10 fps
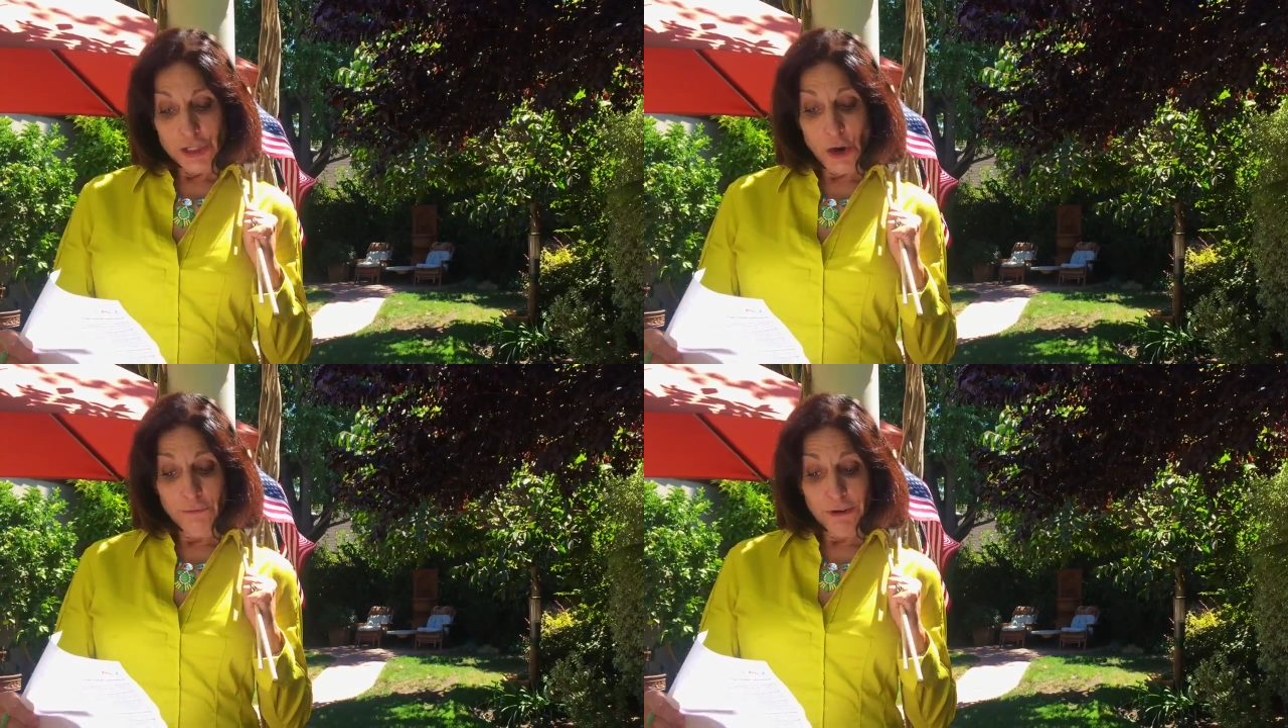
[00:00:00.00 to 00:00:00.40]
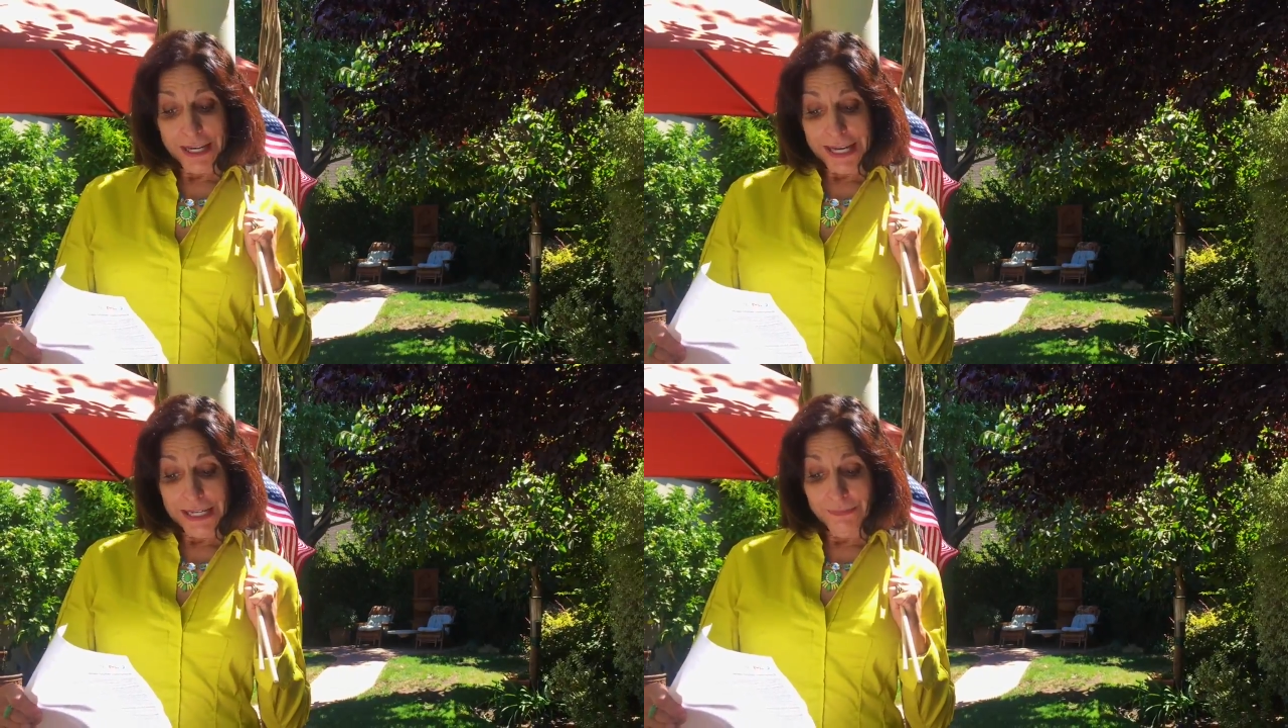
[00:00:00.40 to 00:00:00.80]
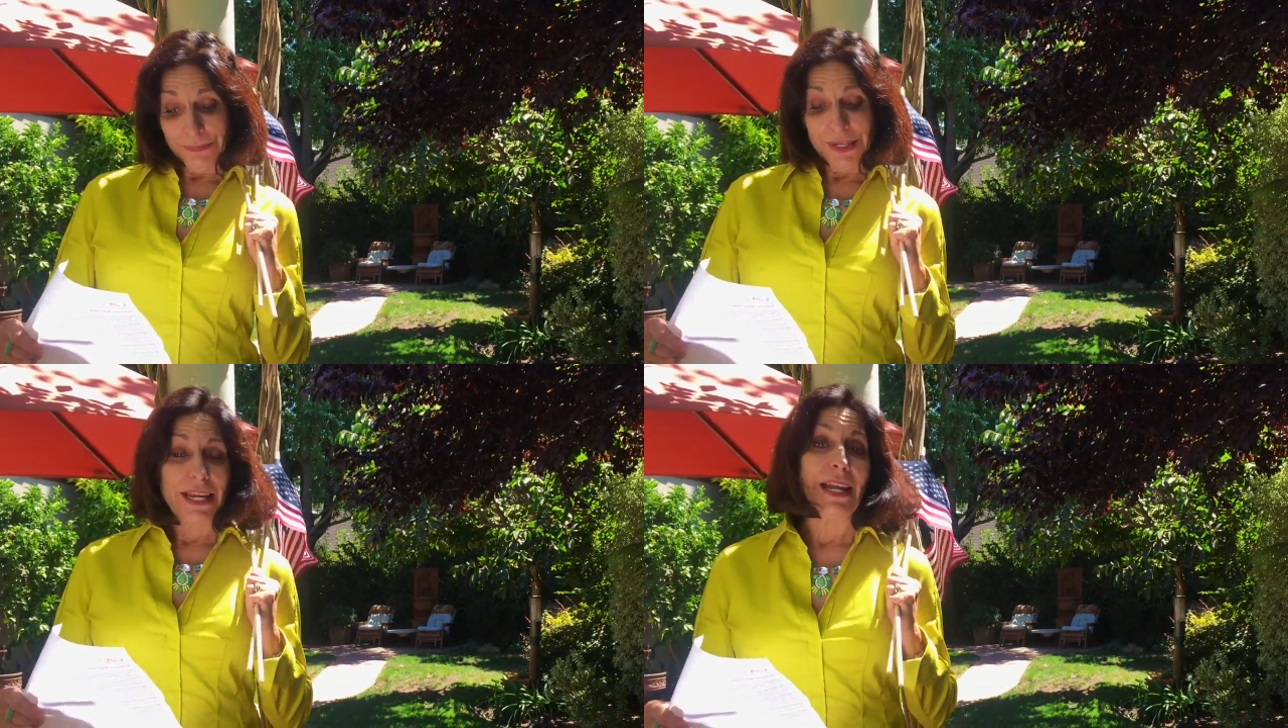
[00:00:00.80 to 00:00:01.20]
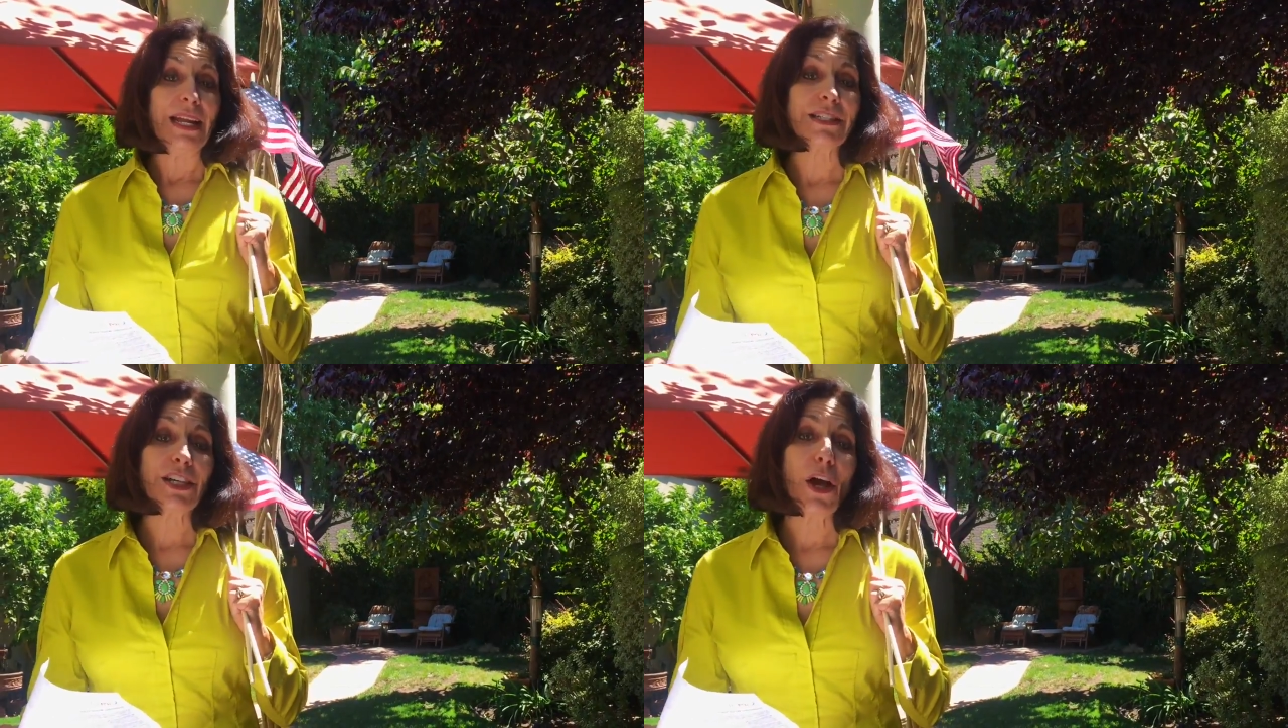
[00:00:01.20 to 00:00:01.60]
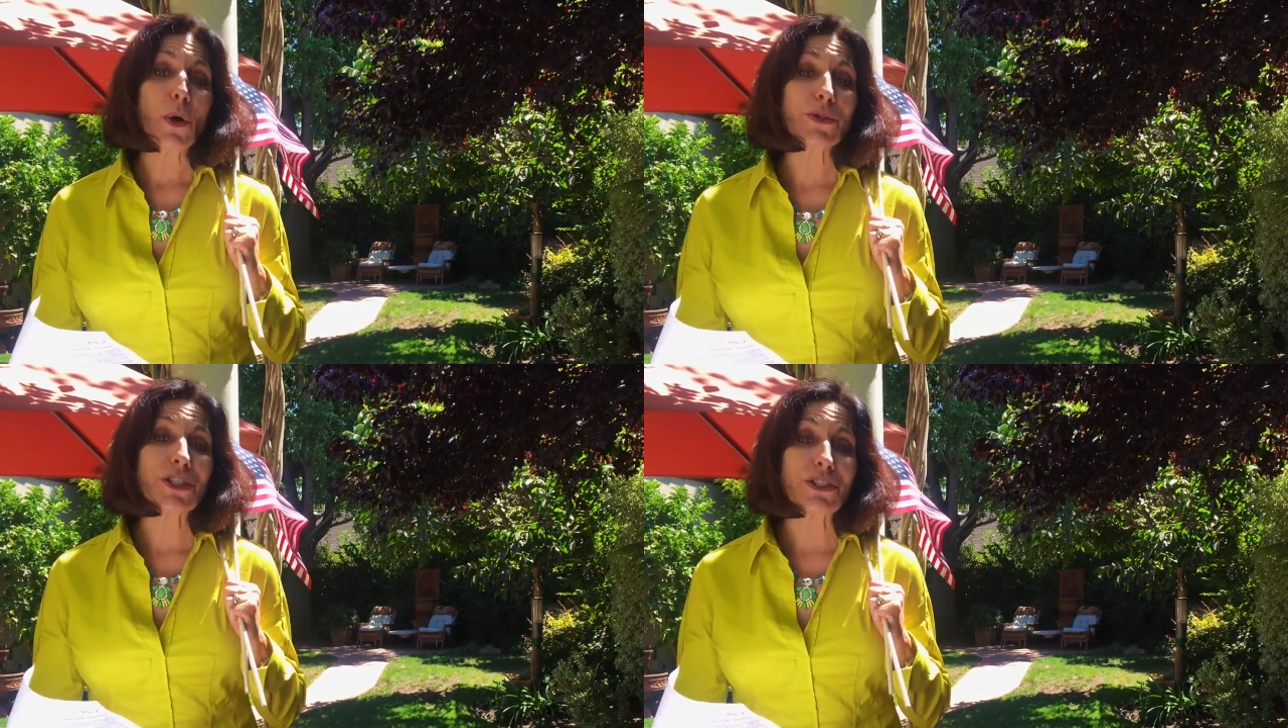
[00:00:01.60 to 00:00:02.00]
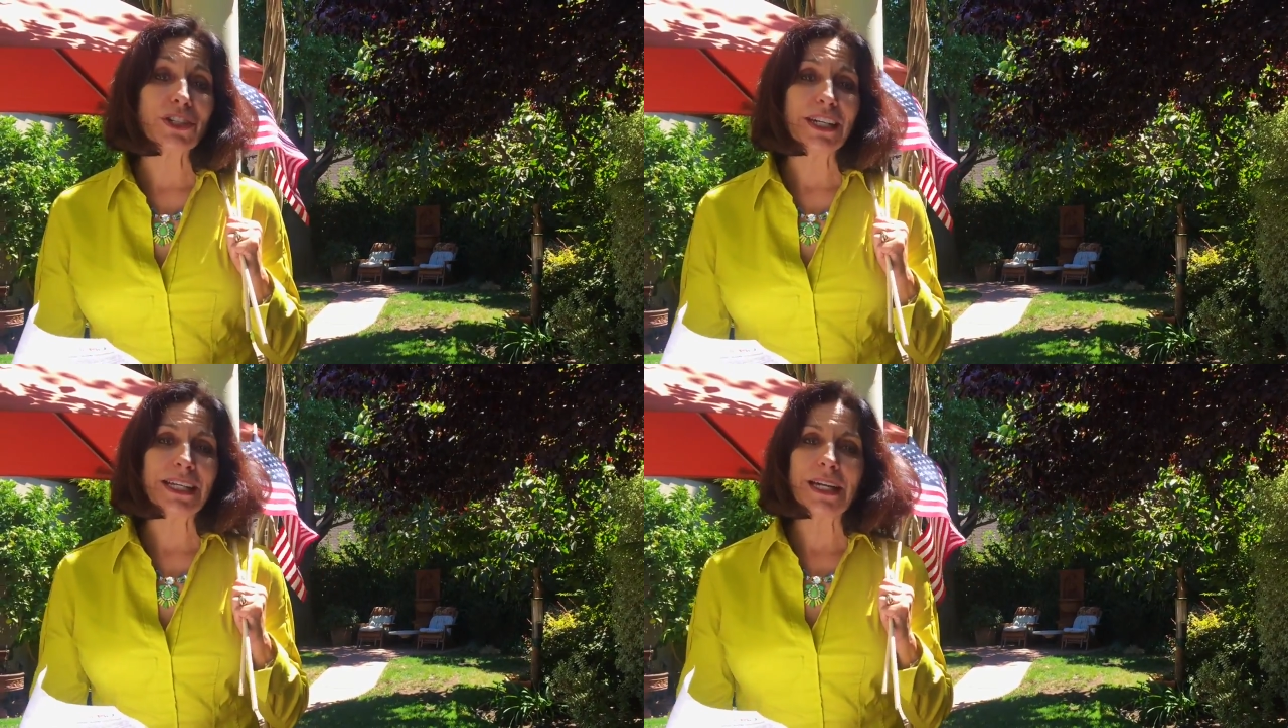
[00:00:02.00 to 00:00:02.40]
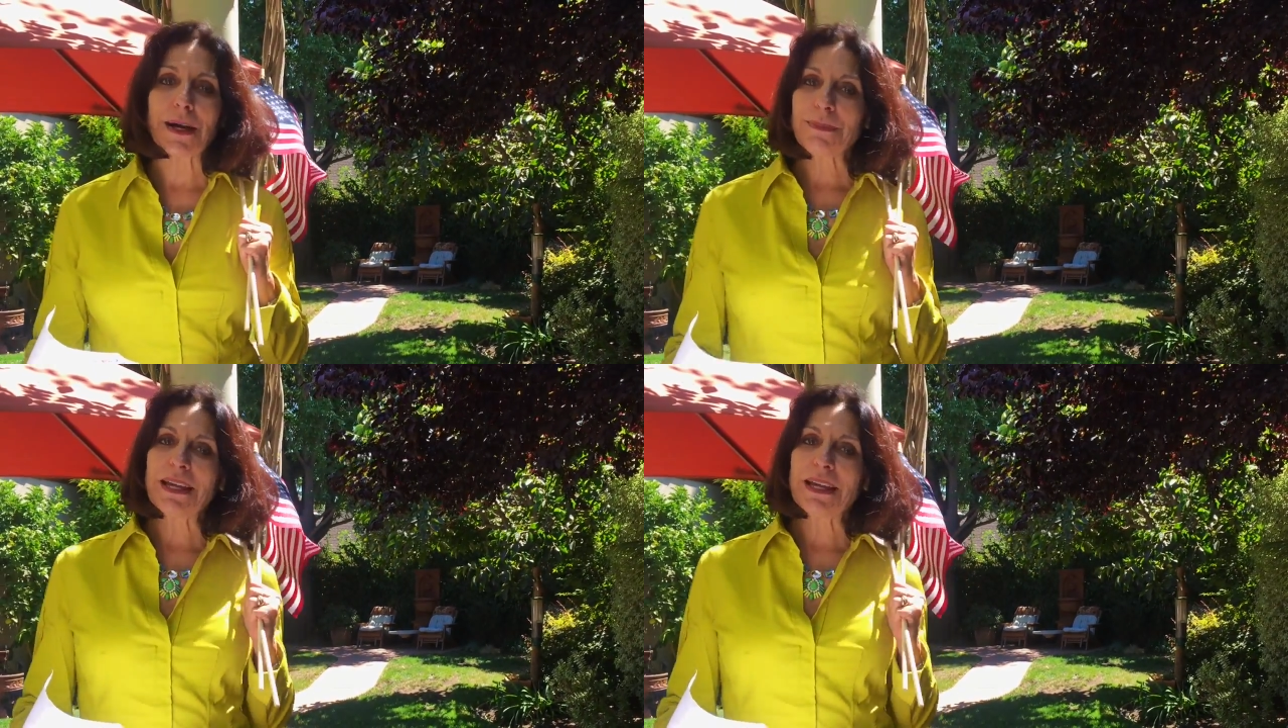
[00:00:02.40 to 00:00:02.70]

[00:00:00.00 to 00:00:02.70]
Don't forget, it's coastal cleanup,